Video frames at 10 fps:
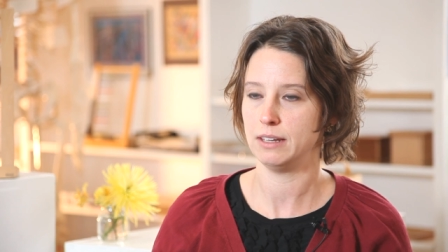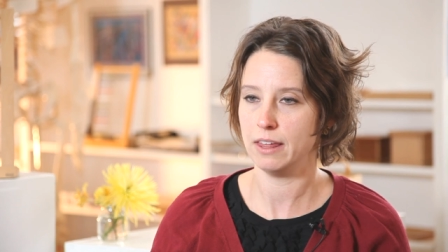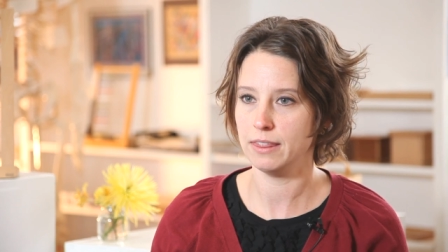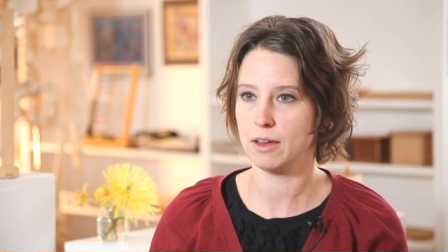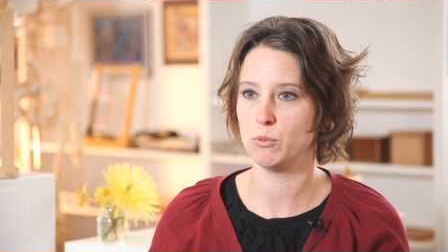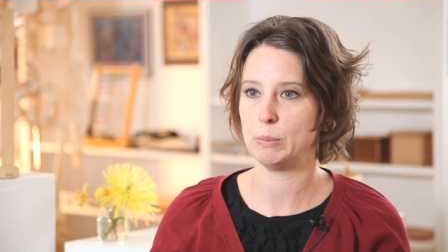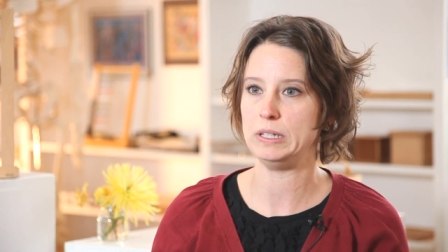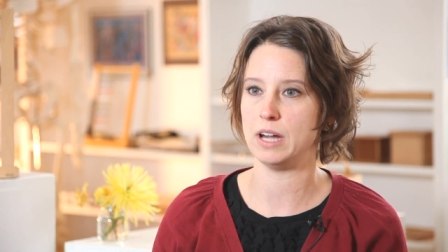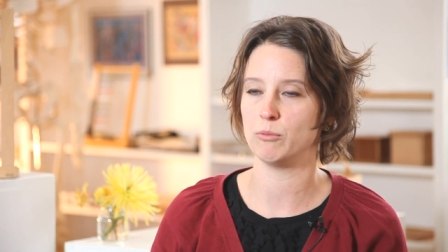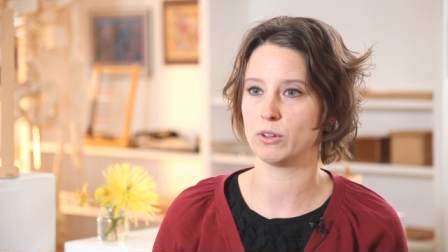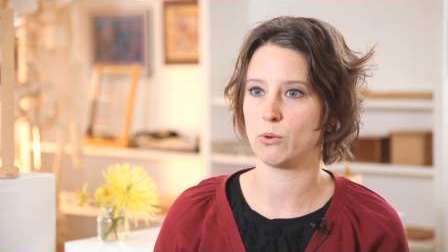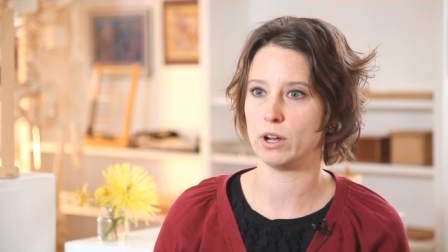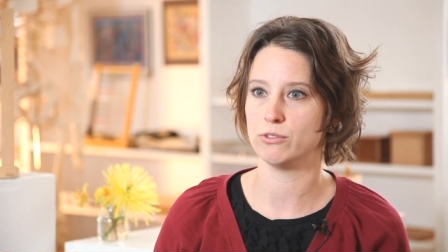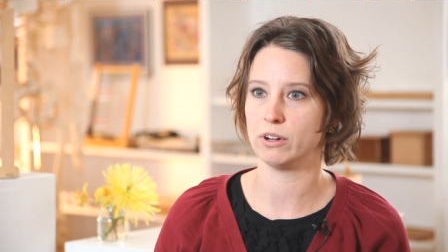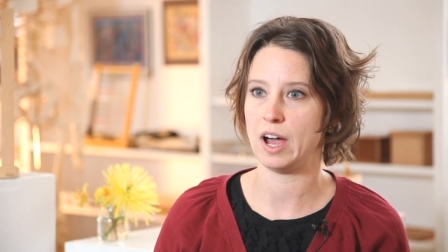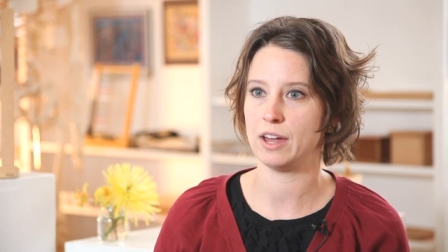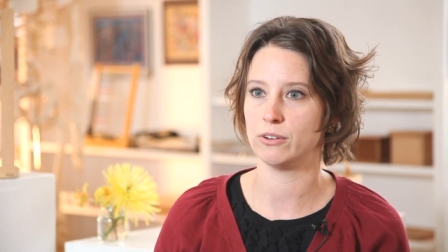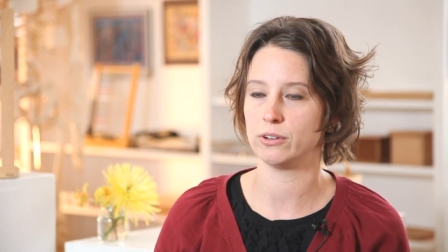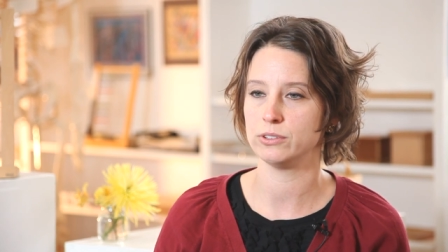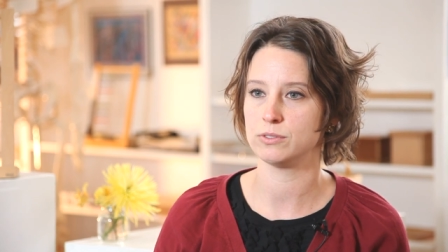And then we'll be done with
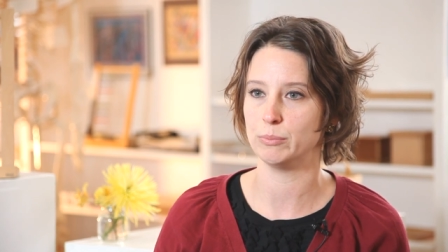quadrilaterals.